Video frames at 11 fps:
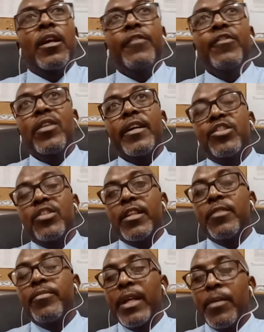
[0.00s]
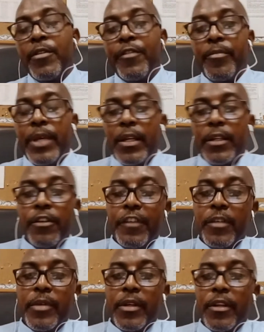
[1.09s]
if you look at the genetic makeup of a male and a
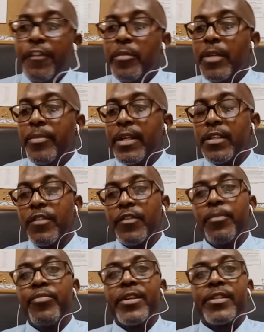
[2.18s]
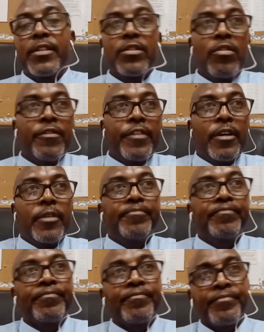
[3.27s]
female because of the presence of
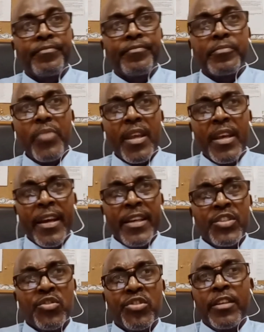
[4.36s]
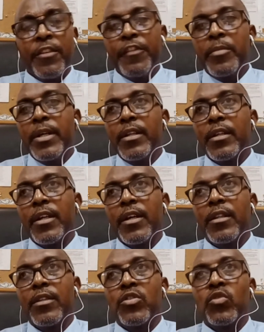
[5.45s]
estrogen, a female
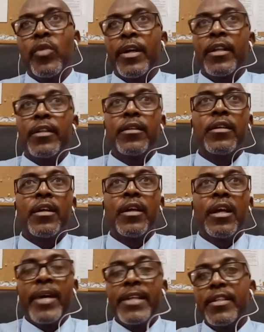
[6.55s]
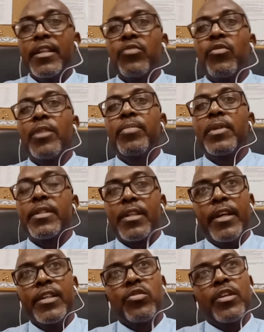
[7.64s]
can do well by sitting in one place,
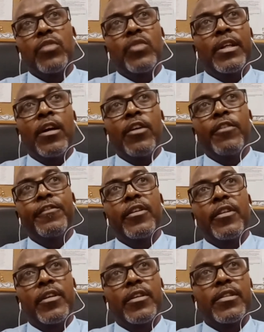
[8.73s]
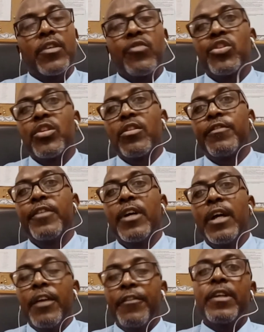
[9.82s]
and estrogen will allow for the secretion of
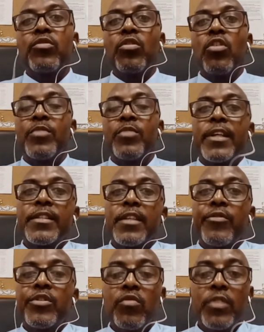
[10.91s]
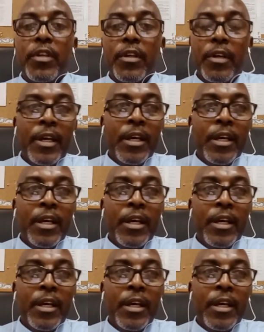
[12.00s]
feel-good hormones like serotonin.